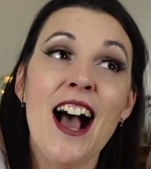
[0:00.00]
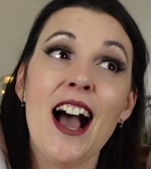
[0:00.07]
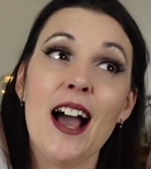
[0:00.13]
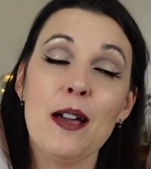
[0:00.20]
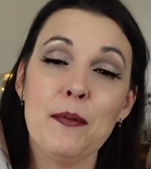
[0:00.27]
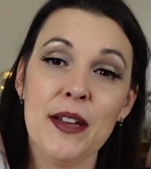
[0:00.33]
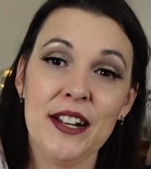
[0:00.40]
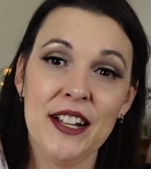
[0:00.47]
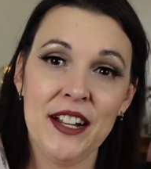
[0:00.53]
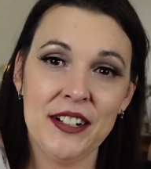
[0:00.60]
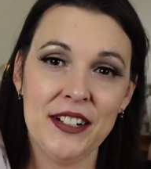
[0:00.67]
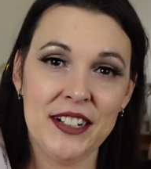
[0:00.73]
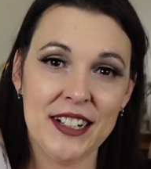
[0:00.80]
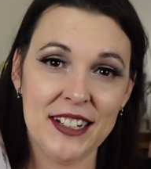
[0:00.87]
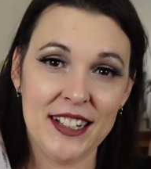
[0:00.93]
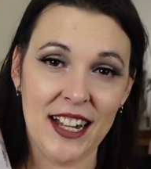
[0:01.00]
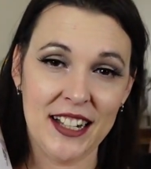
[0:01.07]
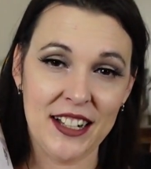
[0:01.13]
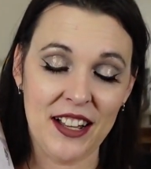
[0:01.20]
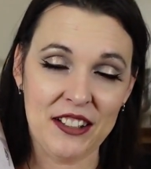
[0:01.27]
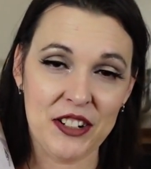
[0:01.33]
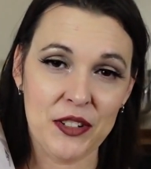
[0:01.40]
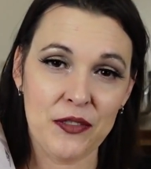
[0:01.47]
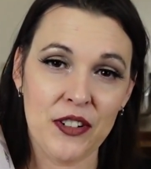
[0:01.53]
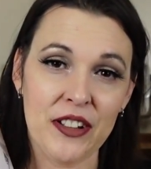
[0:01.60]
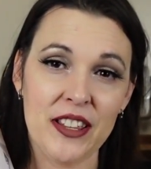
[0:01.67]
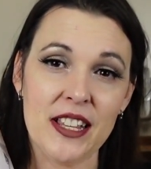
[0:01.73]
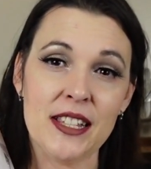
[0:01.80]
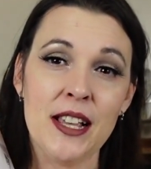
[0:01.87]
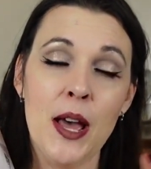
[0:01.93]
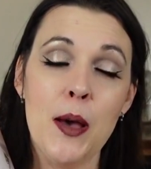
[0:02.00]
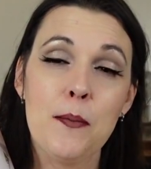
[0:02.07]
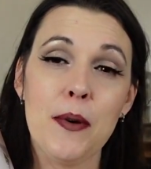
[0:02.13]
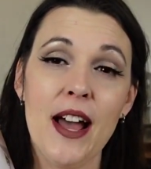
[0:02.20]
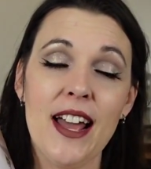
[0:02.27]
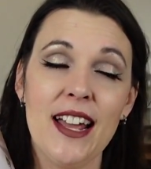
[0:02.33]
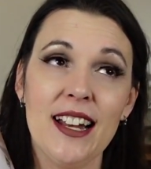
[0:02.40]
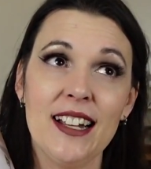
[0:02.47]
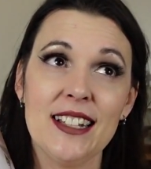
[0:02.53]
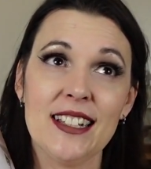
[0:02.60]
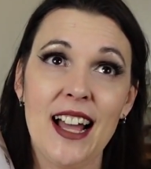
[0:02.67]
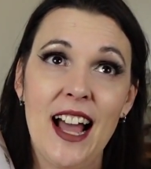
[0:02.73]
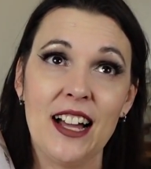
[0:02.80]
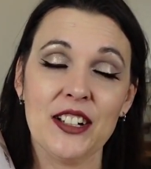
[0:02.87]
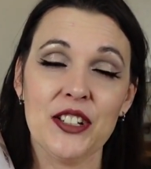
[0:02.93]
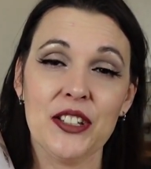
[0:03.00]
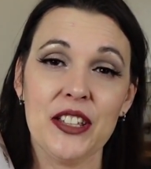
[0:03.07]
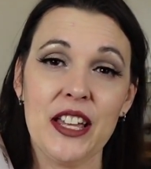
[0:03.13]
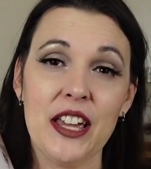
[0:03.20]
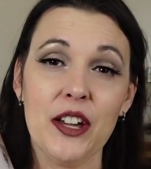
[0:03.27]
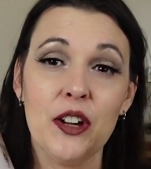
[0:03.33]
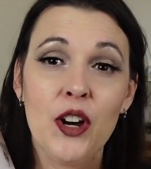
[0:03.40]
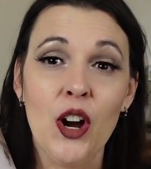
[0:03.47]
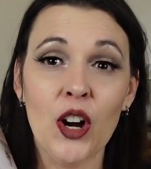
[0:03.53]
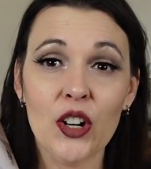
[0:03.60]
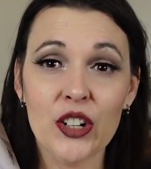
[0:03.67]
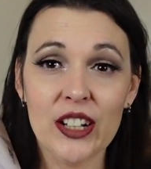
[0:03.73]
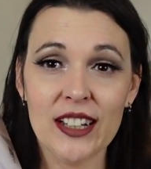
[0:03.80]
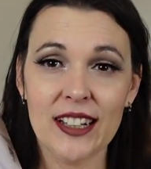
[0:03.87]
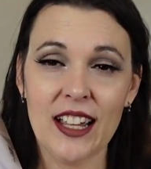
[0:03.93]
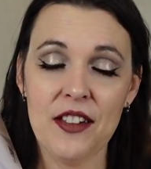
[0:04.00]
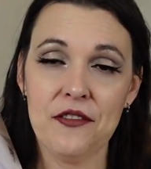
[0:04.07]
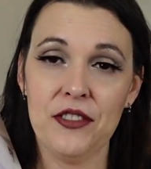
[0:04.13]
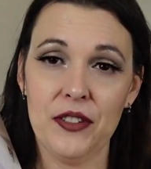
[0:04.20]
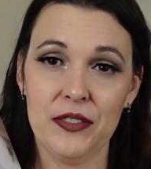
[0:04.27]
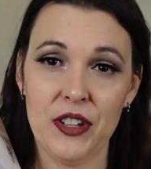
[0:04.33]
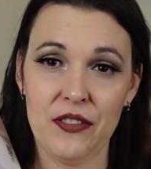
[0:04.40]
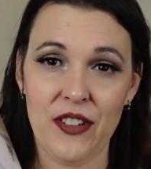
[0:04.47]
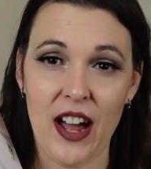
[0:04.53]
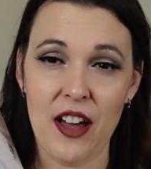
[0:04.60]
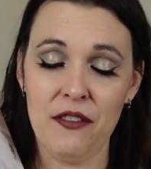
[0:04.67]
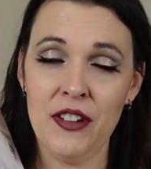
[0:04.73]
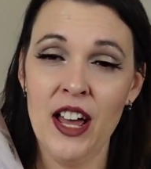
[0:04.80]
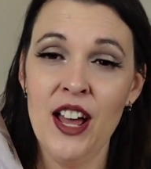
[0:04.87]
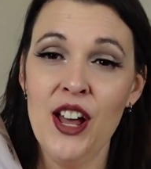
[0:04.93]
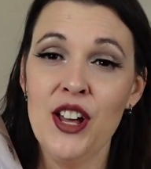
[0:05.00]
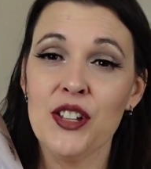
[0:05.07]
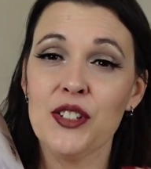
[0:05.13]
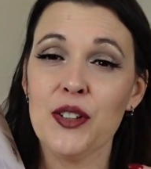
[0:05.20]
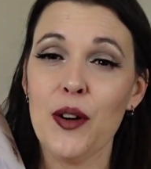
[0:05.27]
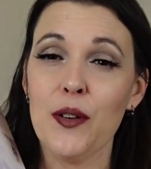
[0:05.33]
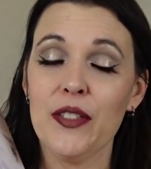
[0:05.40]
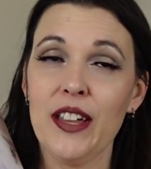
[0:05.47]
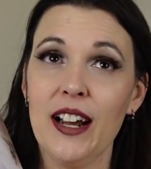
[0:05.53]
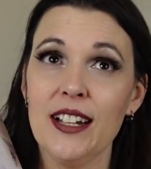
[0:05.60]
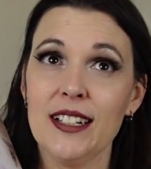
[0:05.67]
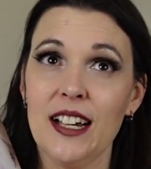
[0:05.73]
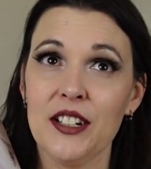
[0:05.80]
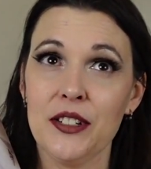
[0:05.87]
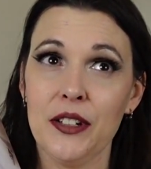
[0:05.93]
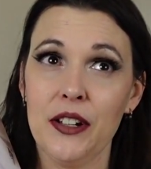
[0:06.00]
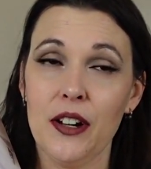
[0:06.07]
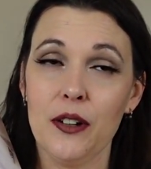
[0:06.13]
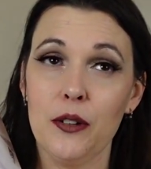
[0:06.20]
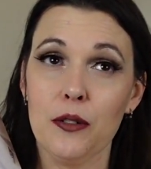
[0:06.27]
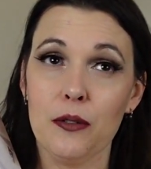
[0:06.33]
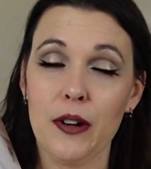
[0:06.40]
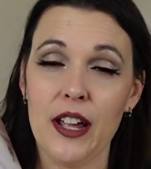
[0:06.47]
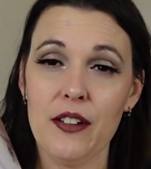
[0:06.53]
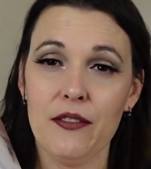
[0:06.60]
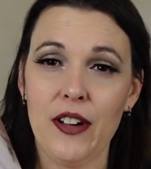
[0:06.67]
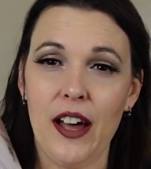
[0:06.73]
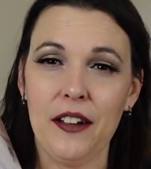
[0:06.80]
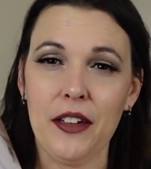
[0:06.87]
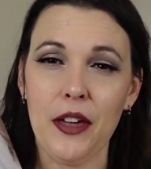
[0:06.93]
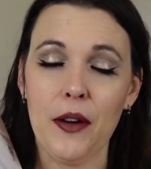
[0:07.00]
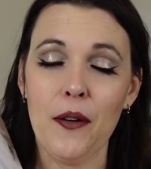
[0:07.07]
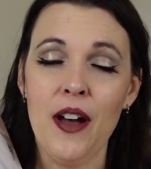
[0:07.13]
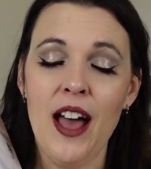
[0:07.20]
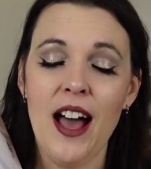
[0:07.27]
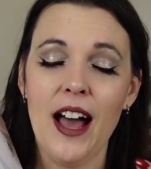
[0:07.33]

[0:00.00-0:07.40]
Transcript: I paid $110 for this, but it is actually currently $55, so that is actually a great value.